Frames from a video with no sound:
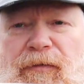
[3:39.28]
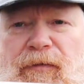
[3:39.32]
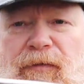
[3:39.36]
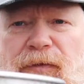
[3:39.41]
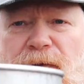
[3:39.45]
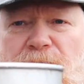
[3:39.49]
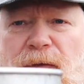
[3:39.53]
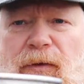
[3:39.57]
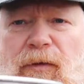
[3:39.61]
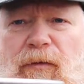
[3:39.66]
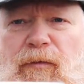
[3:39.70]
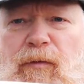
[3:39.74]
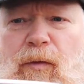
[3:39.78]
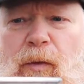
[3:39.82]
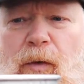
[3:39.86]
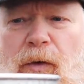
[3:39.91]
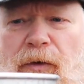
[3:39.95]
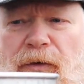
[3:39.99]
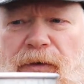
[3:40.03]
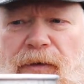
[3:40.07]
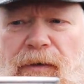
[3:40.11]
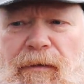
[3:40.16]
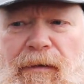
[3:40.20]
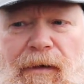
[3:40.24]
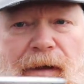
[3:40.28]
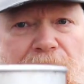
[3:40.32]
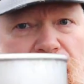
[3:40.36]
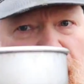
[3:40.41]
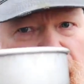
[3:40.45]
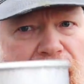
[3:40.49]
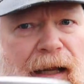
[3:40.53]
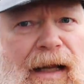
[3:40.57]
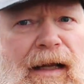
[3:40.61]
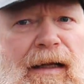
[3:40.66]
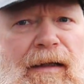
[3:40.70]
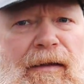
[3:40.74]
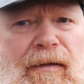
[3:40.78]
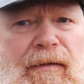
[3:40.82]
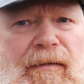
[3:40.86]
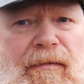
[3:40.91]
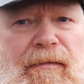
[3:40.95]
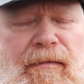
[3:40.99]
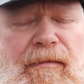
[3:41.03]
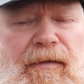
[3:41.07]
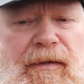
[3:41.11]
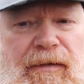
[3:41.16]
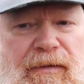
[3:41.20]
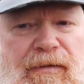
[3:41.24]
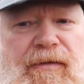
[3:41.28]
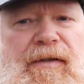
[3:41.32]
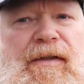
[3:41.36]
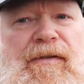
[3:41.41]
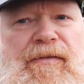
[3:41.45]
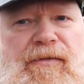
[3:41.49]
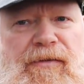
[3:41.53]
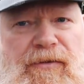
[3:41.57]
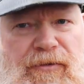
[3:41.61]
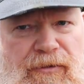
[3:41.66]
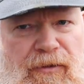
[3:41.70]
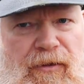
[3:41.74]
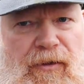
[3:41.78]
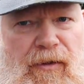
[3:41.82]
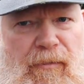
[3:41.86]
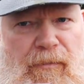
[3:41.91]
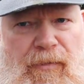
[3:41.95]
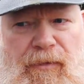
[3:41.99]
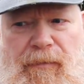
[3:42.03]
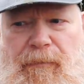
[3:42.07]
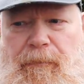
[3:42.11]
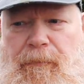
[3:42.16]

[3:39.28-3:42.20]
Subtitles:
full of water and it does the job.